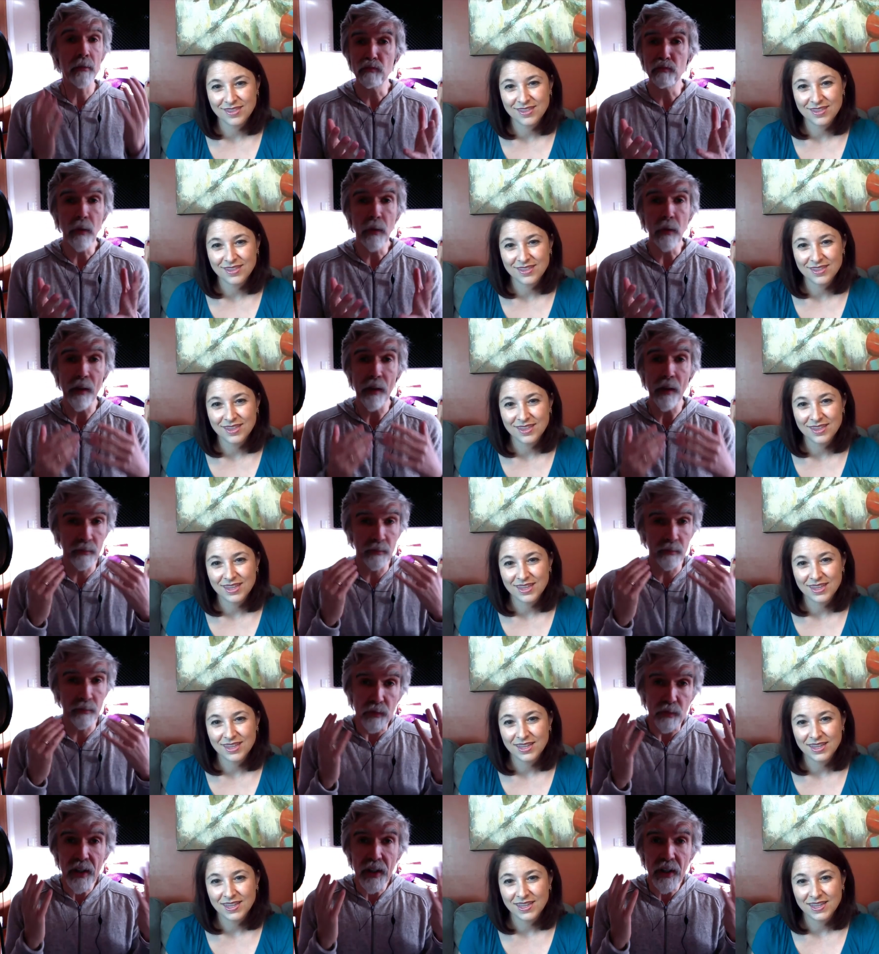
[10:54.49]
Speaker 1: I have a
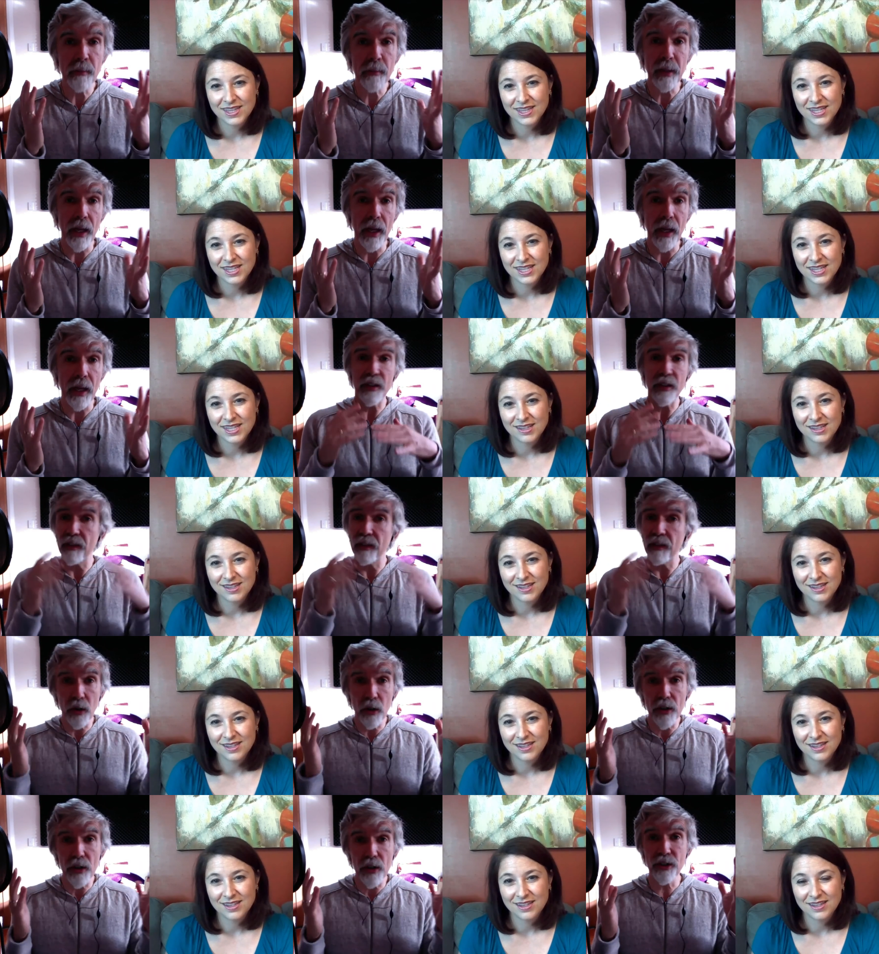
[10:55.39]
reasonably healthy
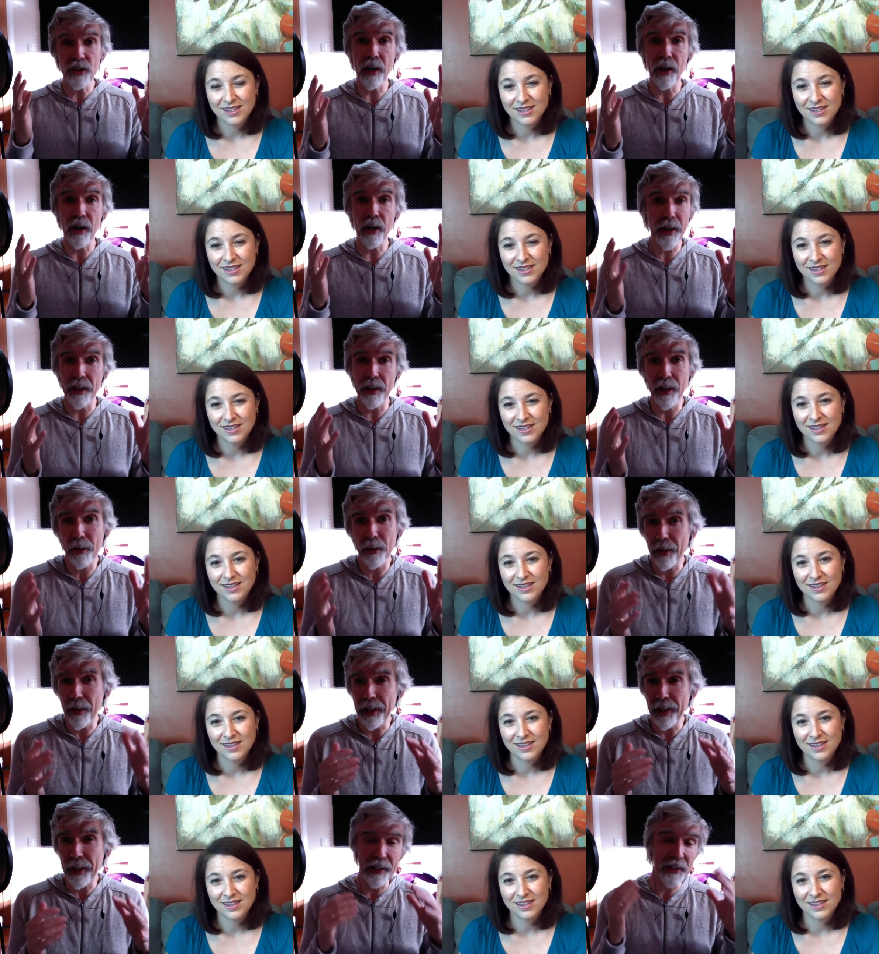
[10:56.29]
voice. You know, I know
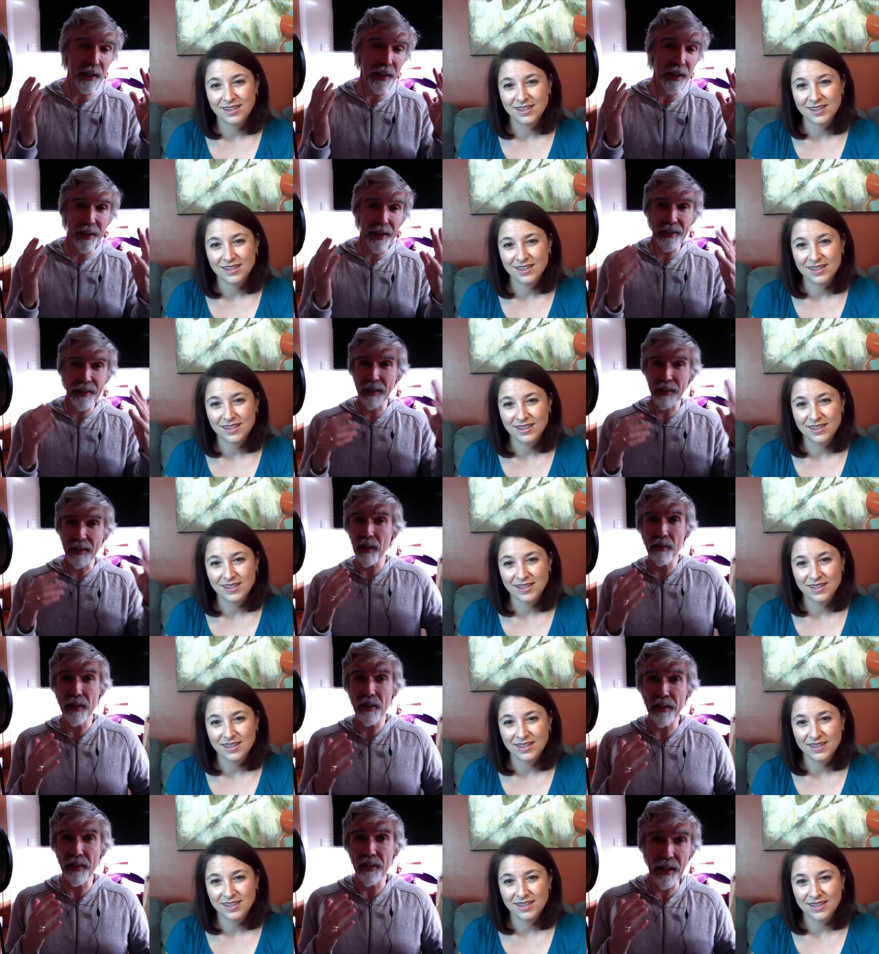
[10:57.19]
I get tired.
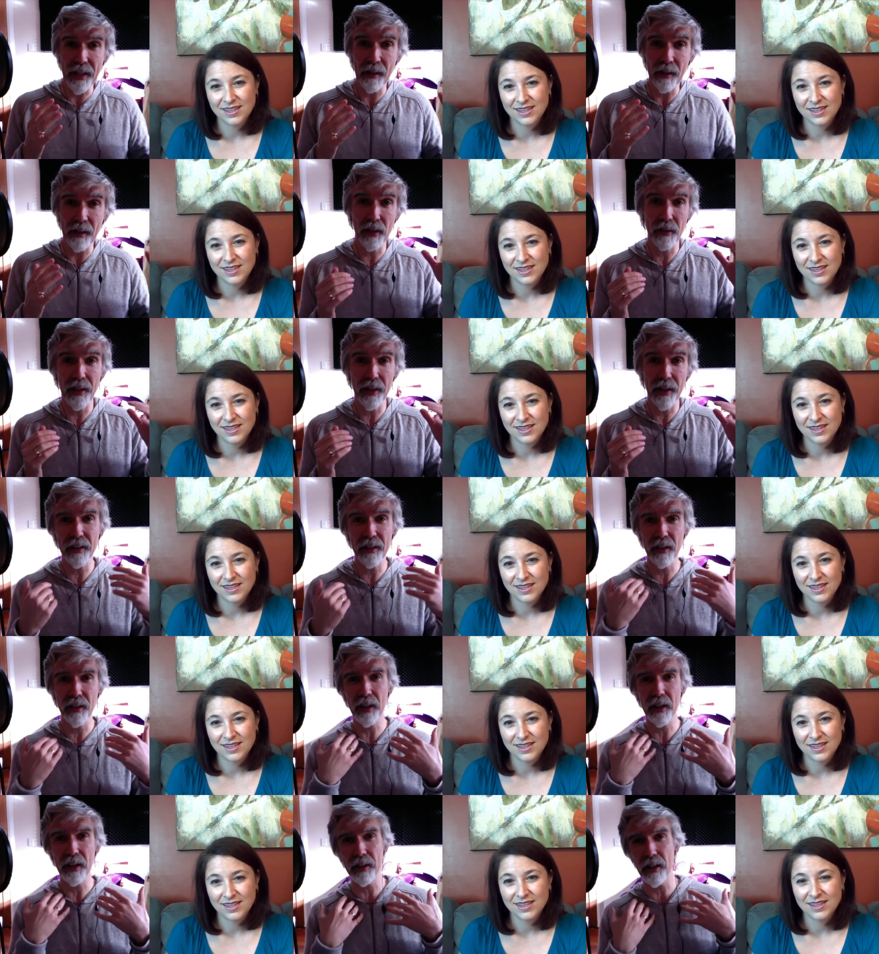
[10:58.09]
Sometimes I stay up too late, and
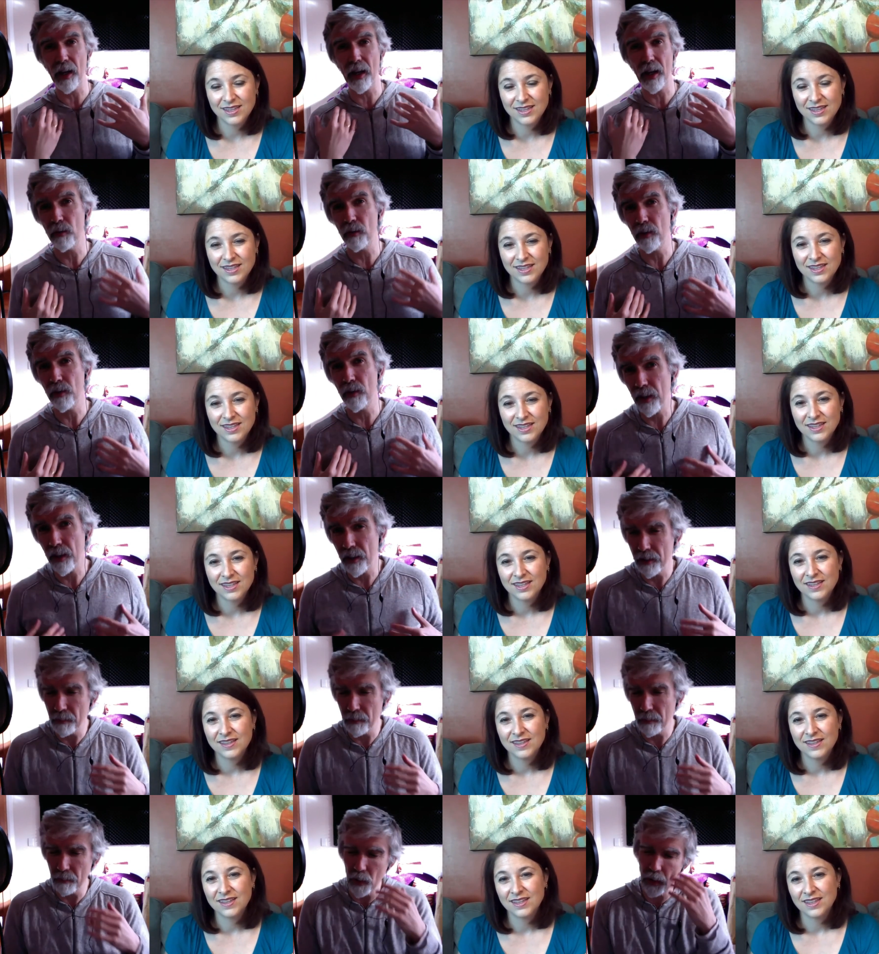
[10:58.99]
I get that really in
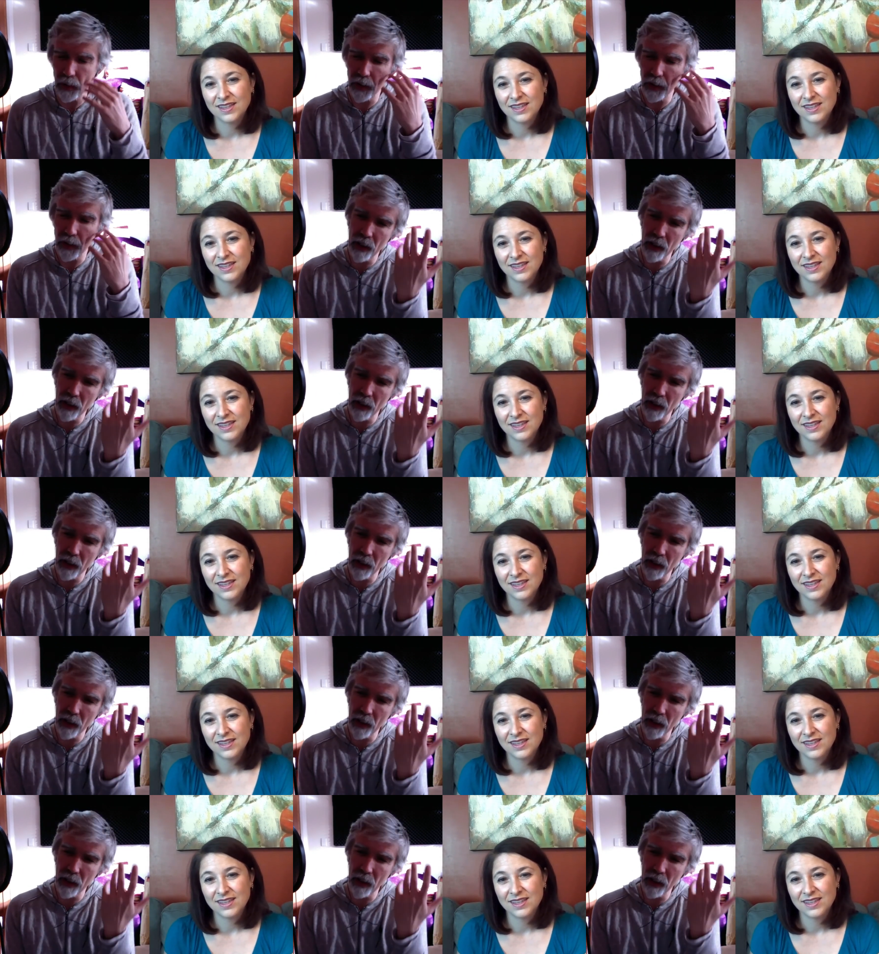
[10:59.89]
the morning.